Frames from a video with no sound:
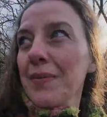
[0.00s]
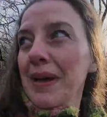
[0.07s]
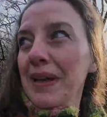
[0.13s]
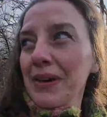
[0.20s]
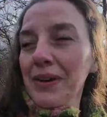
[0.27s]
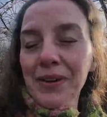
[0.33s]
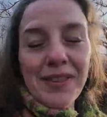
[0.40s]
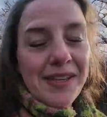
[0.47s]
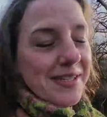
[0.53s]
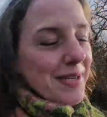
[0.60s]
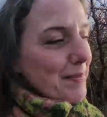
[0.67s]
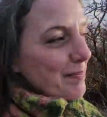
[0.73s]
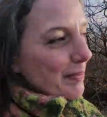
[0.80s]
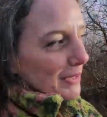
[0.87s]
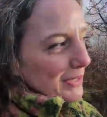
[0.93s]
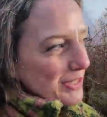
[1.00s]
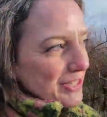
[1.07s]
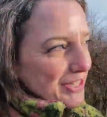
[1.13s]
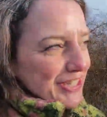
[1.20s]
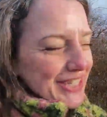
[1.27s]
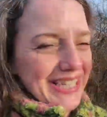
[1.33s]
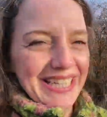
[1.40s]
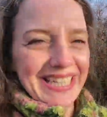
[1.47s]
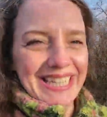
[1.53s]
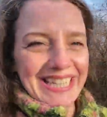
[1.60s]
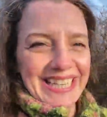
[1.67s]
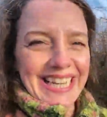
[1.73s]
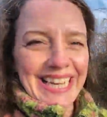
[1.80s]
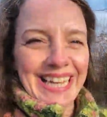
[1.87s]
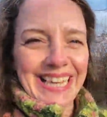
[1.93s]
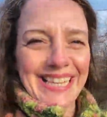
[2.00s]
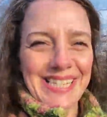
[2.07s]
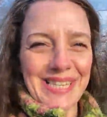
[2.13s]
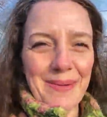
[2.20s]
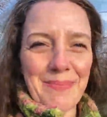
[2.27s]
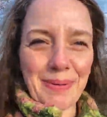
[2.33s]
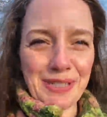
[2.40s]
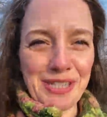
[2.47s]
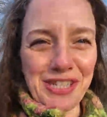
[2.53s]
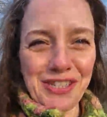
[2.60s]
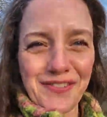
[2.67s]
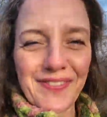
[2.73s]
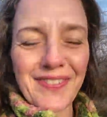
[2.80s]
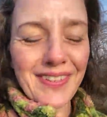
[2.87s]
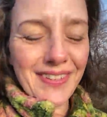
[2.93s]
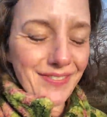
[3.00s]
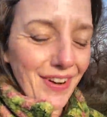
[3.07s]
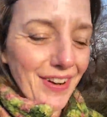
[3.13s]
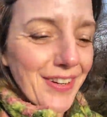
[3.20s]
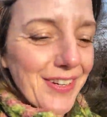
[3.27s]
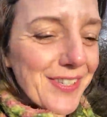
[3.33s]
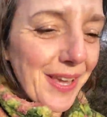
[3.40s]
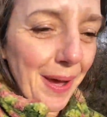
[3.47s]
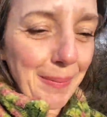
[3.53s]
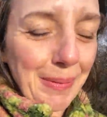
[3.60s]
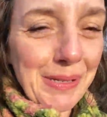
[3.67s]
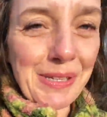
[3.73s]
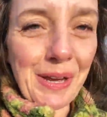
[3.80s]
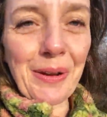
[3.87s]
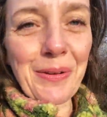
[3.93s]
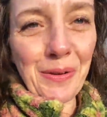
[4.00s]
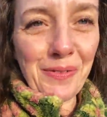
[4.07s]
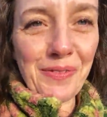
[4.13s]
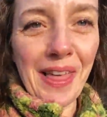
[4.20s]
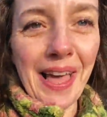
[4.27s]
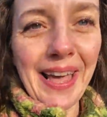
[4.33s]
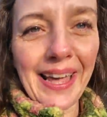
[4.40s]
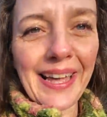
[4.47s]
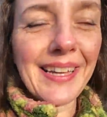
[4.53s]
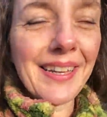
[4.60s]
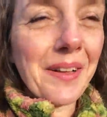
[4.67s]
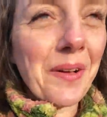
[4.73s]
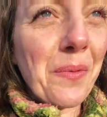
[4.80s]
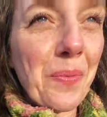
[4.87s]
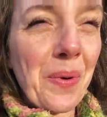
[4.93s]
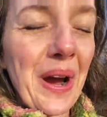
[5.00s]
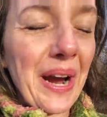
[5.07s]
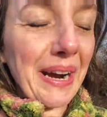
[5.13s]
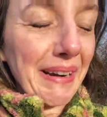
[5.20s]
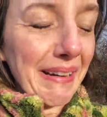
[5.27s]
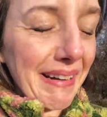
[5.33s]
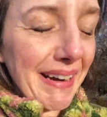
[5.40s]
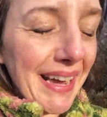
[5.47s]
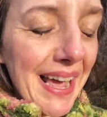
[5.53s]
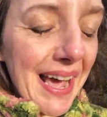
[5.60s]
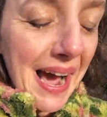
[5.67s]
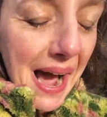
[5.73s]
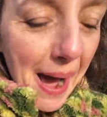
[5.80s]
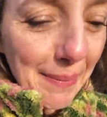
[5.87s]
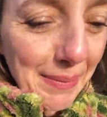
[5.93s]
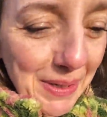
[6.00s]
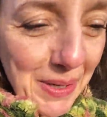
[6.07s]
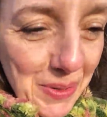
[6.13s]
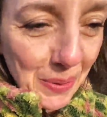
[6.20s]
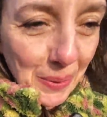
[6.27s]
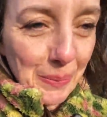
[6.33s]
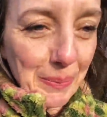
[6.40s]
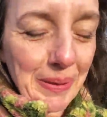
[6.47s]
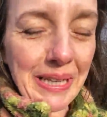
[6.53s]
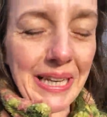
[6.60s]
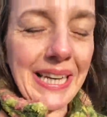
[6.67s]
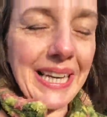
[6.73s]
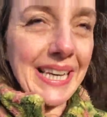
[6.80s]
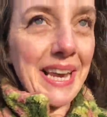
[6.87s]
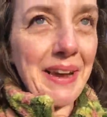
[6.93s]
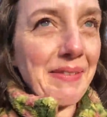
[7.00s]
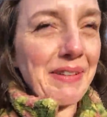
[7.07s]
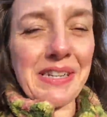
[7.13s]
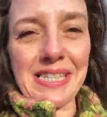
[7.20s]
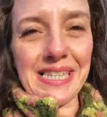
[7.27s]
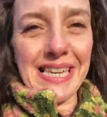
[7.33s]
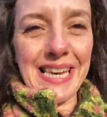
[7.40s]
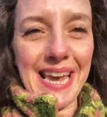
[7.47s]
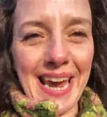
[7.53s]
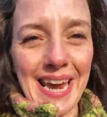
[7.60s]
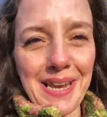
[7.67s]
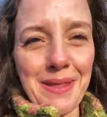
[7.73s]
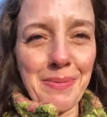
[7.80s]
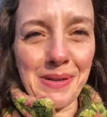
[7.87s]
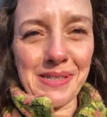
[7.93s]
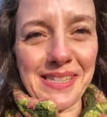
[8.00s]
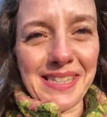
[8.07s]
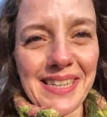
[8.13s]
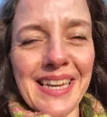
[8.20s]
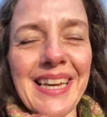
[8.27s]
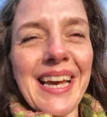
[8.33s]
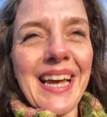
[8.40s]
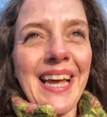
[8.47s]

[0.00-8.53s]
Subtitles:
my God, there's a bunch of runners coming down off that hill where I would normally never see anybody,